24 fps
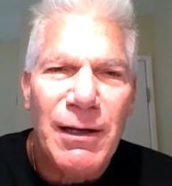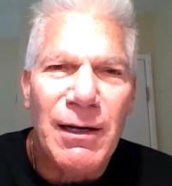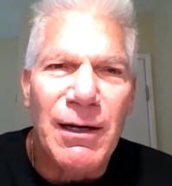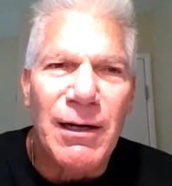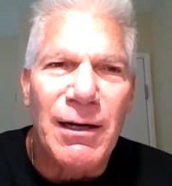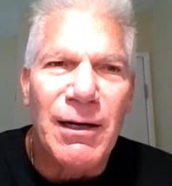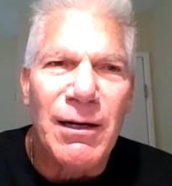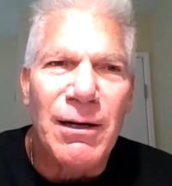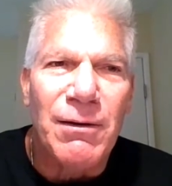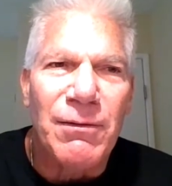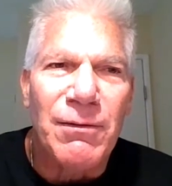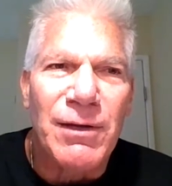
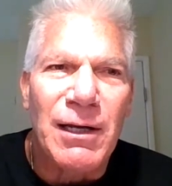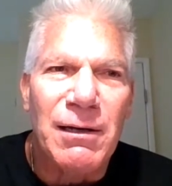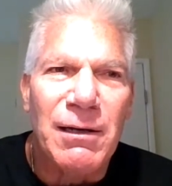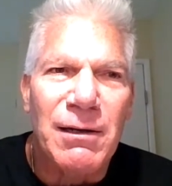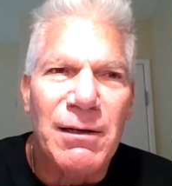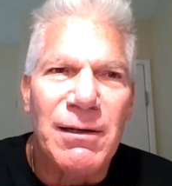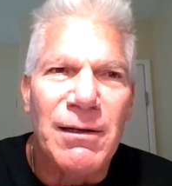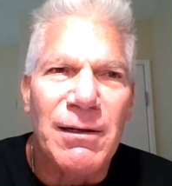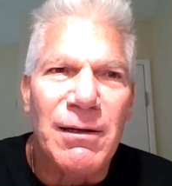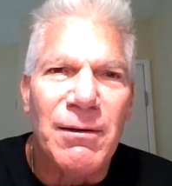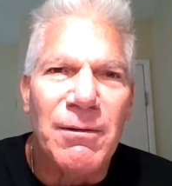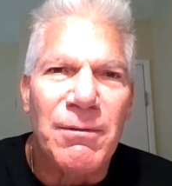That
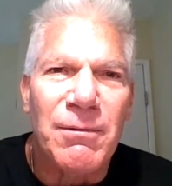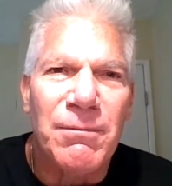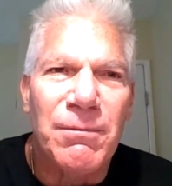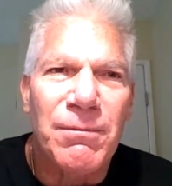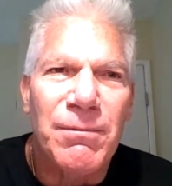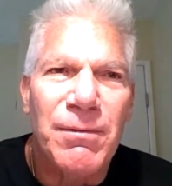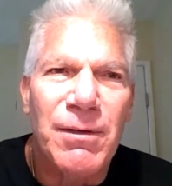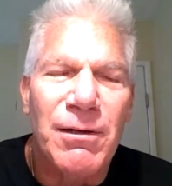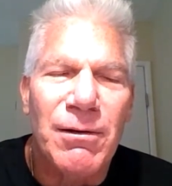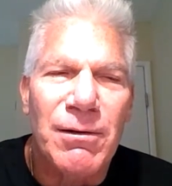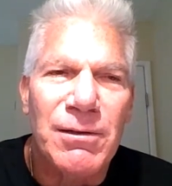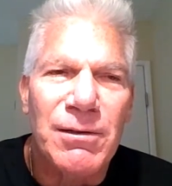
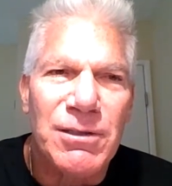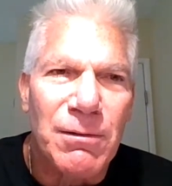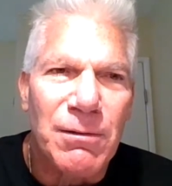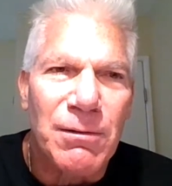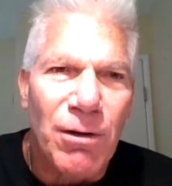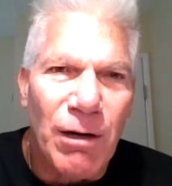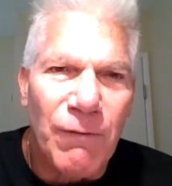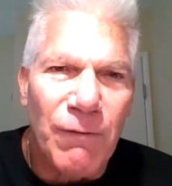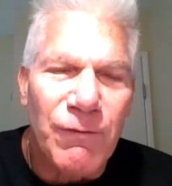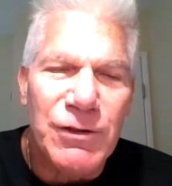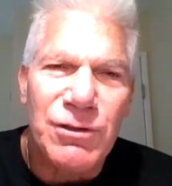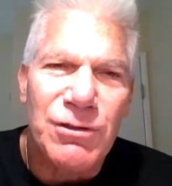as an
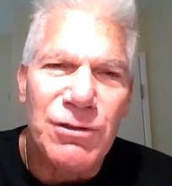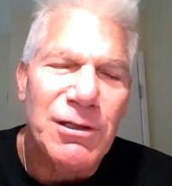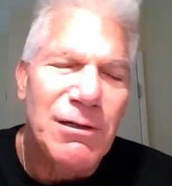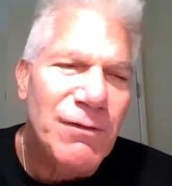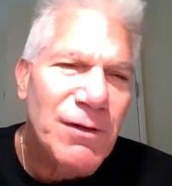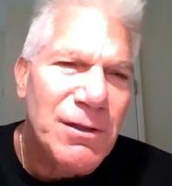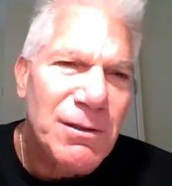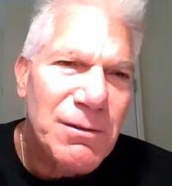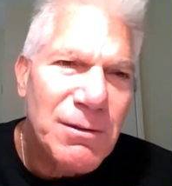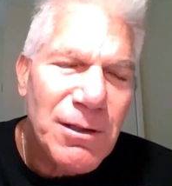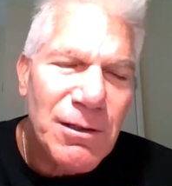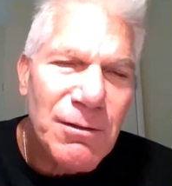officer,
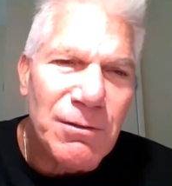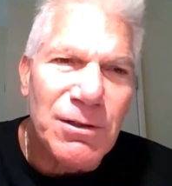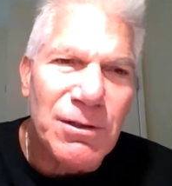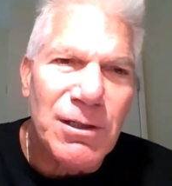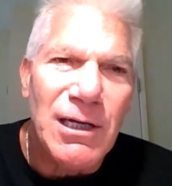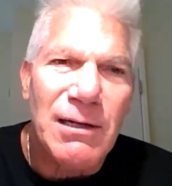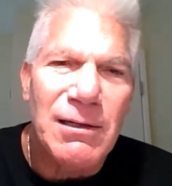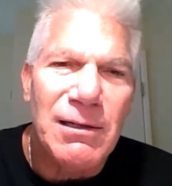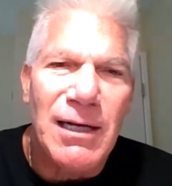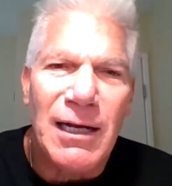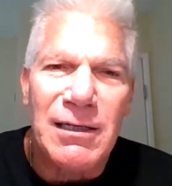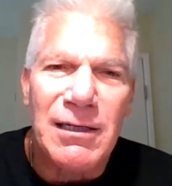even
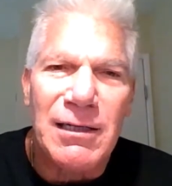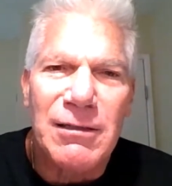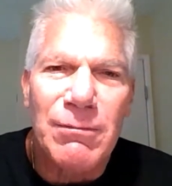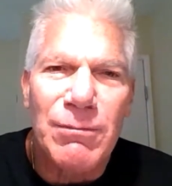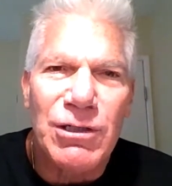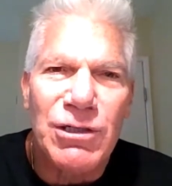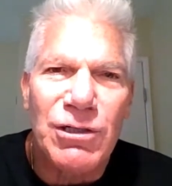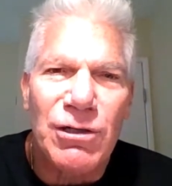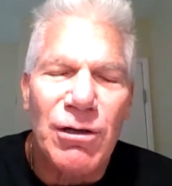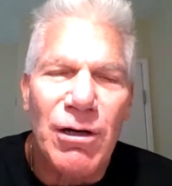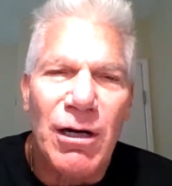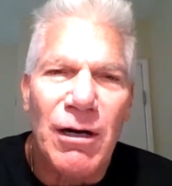
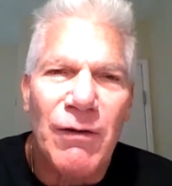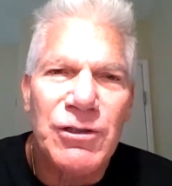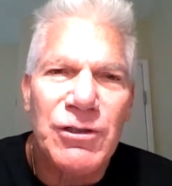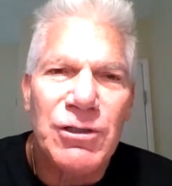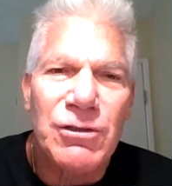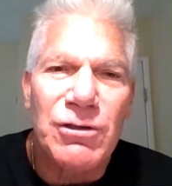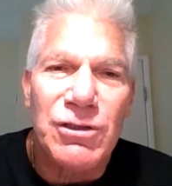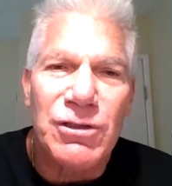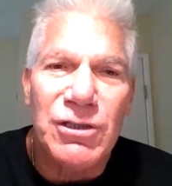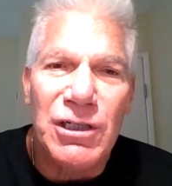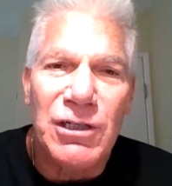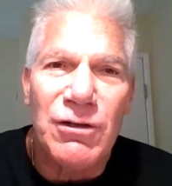non-commissioned
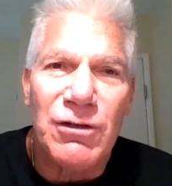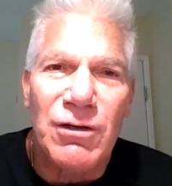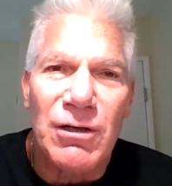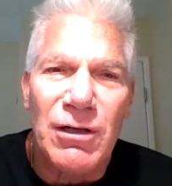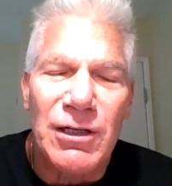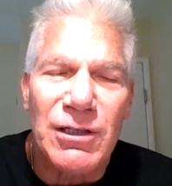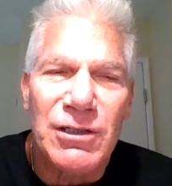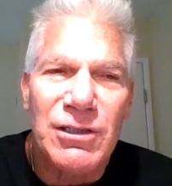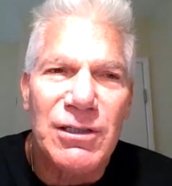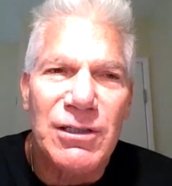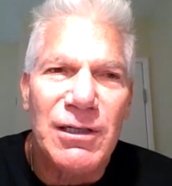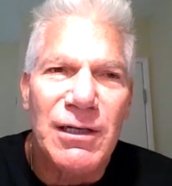officer, senior
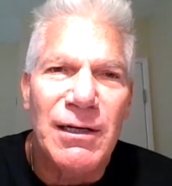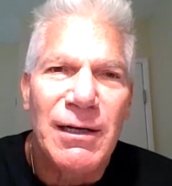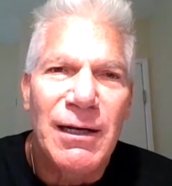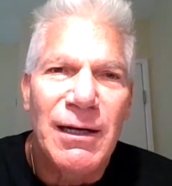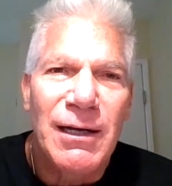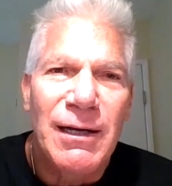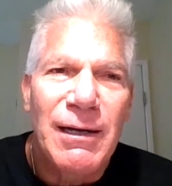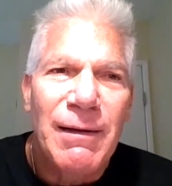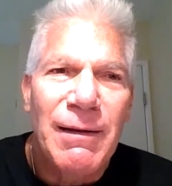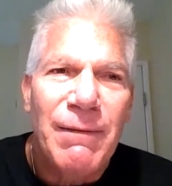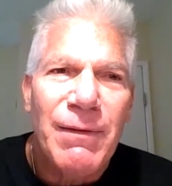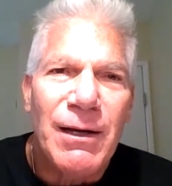enlisted,
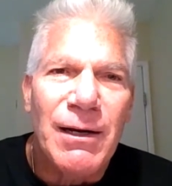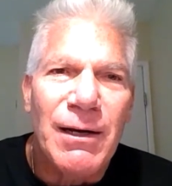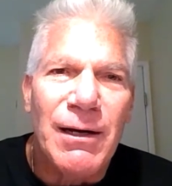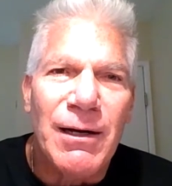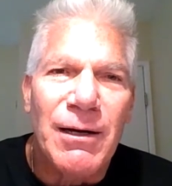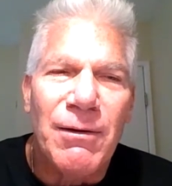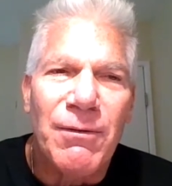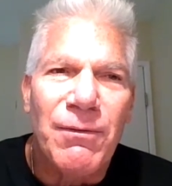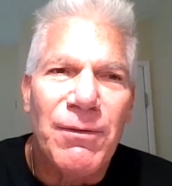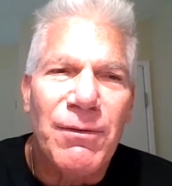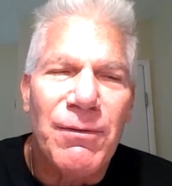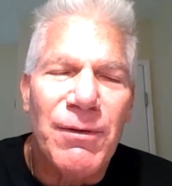
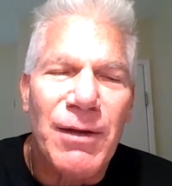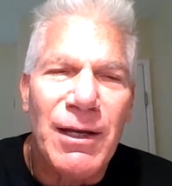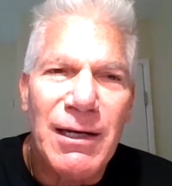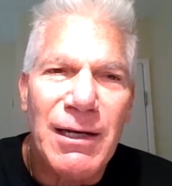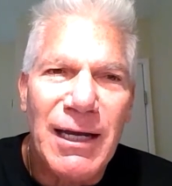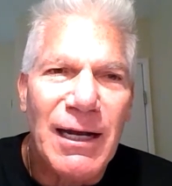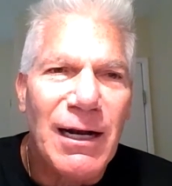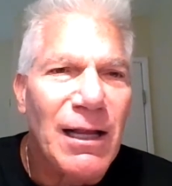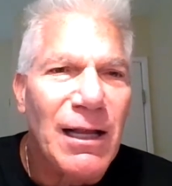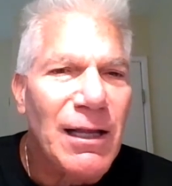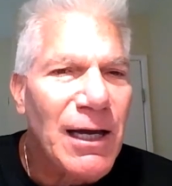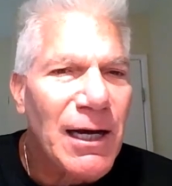they
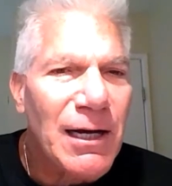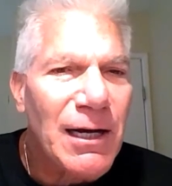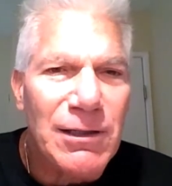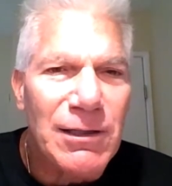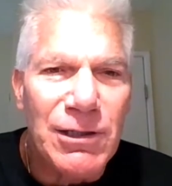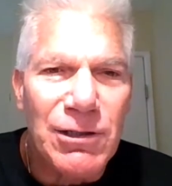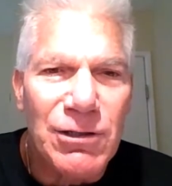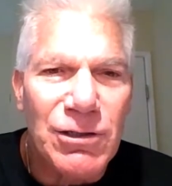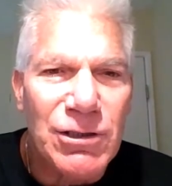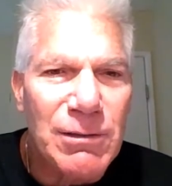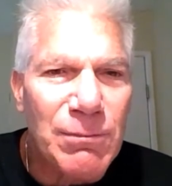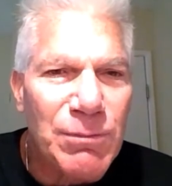get a lot of
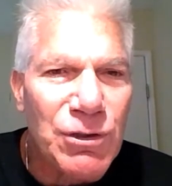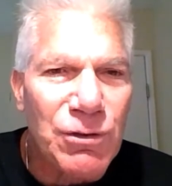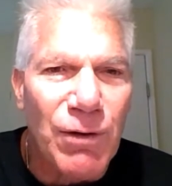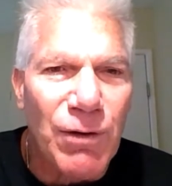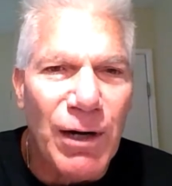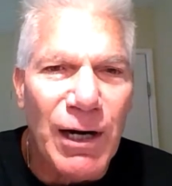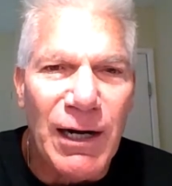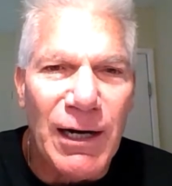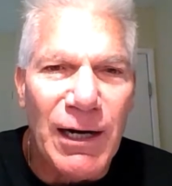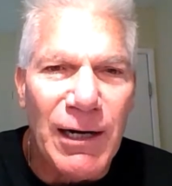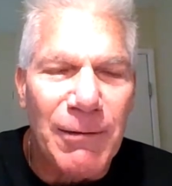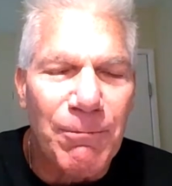leadership
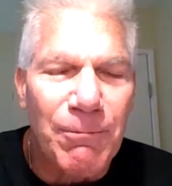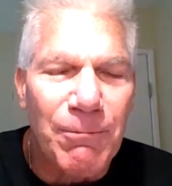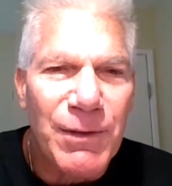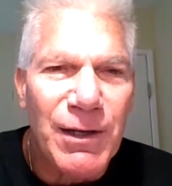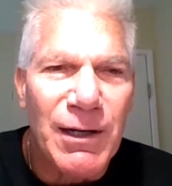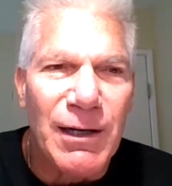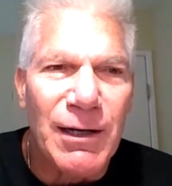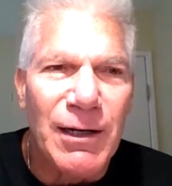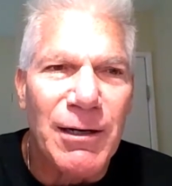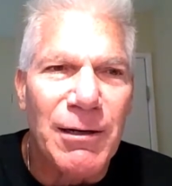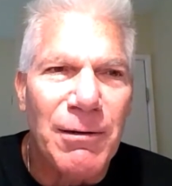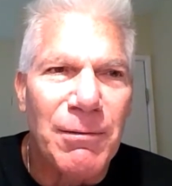training,
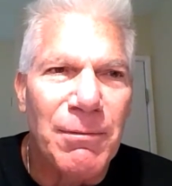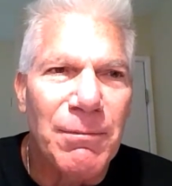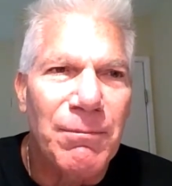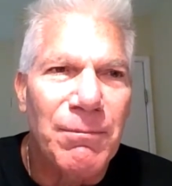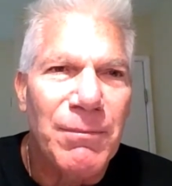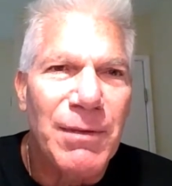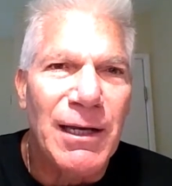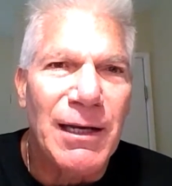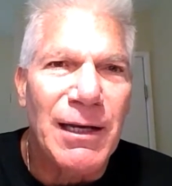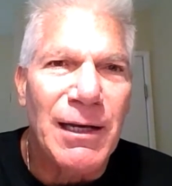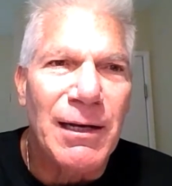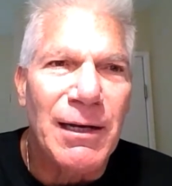
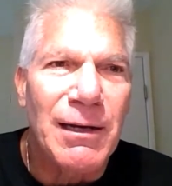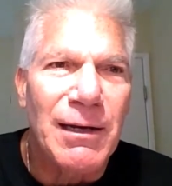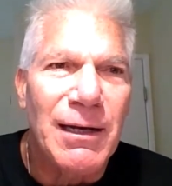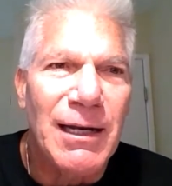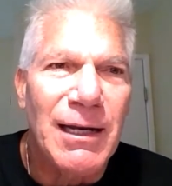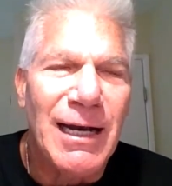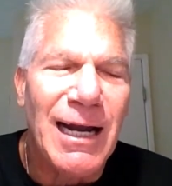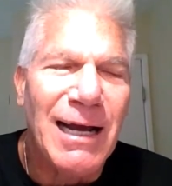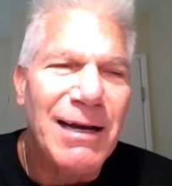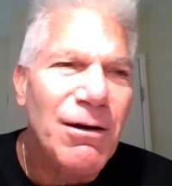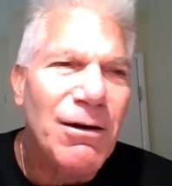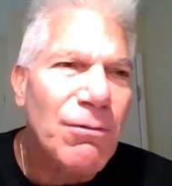and
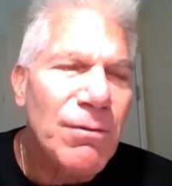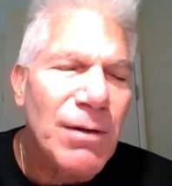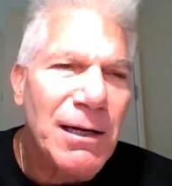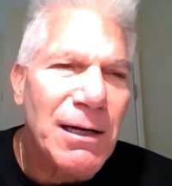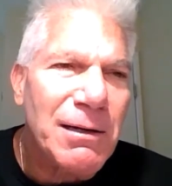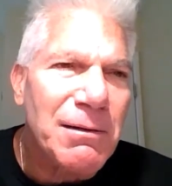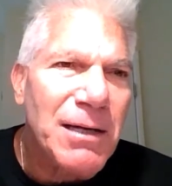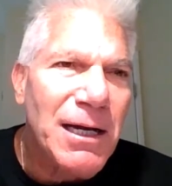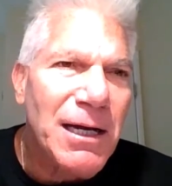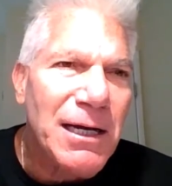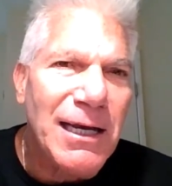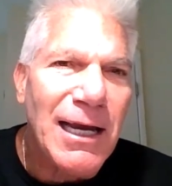
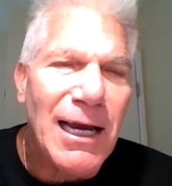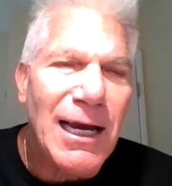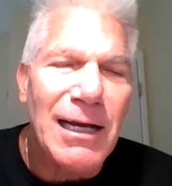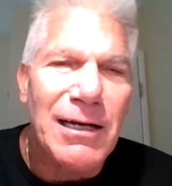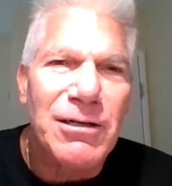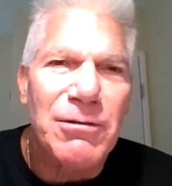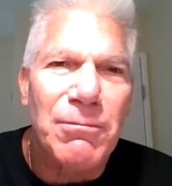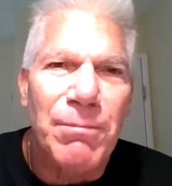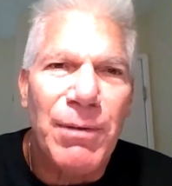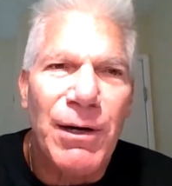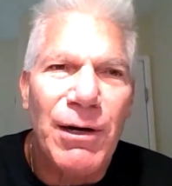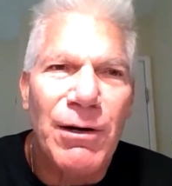I
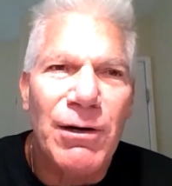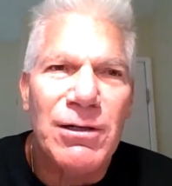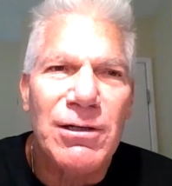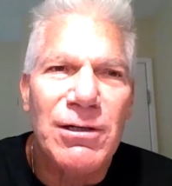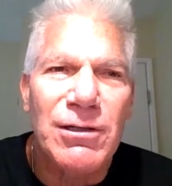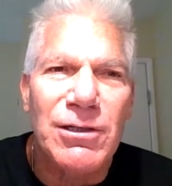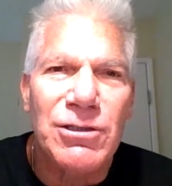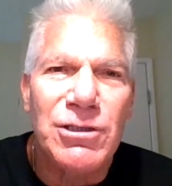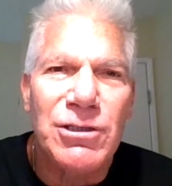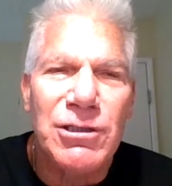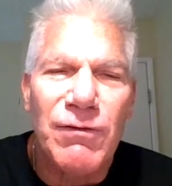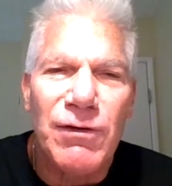can't compare it to
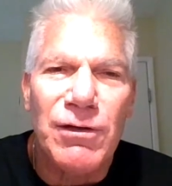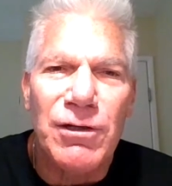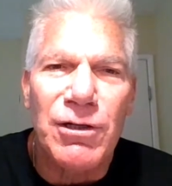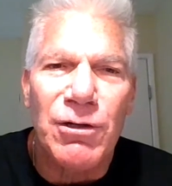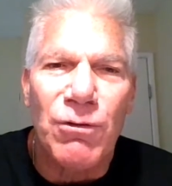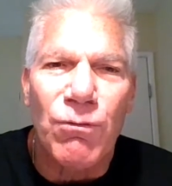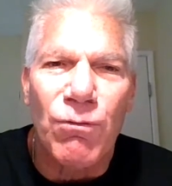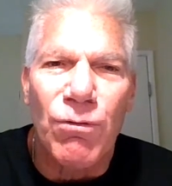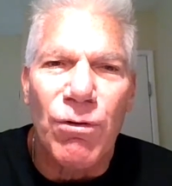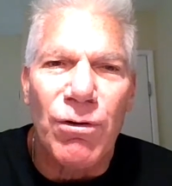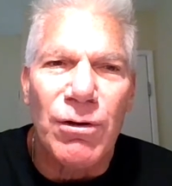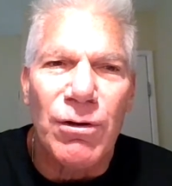the
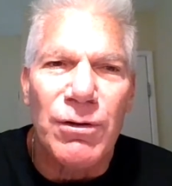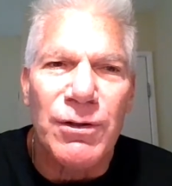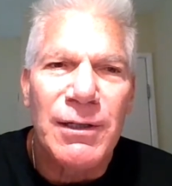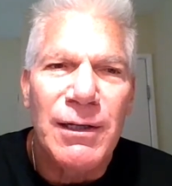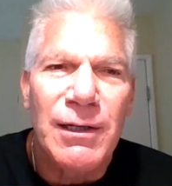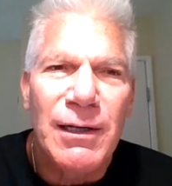civilian world,